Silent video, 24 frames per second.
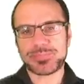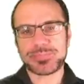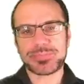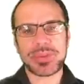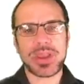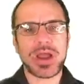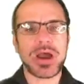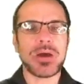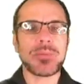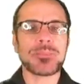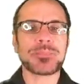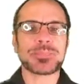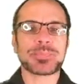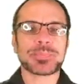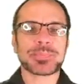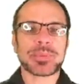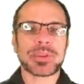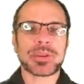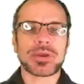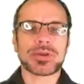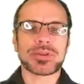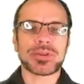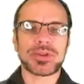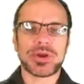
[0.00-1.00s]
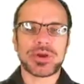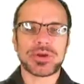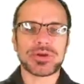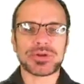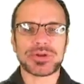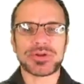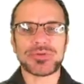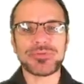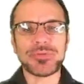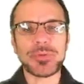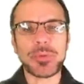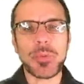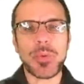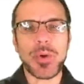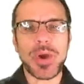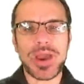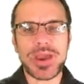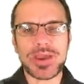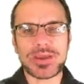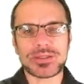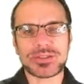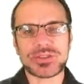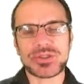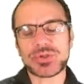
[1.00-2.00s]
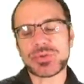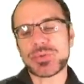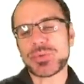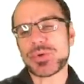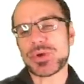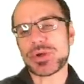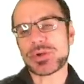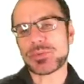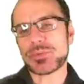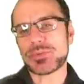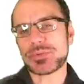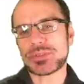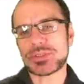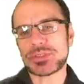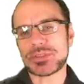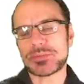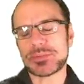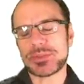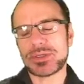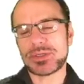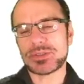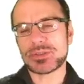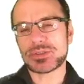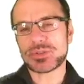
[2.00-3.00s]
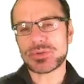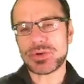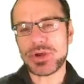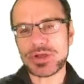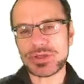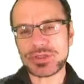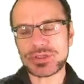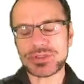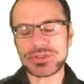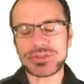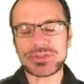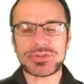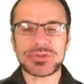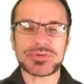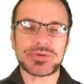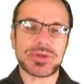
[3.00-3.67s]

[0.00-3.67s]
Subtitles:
Now, there are different ways to work with SIMD instructions.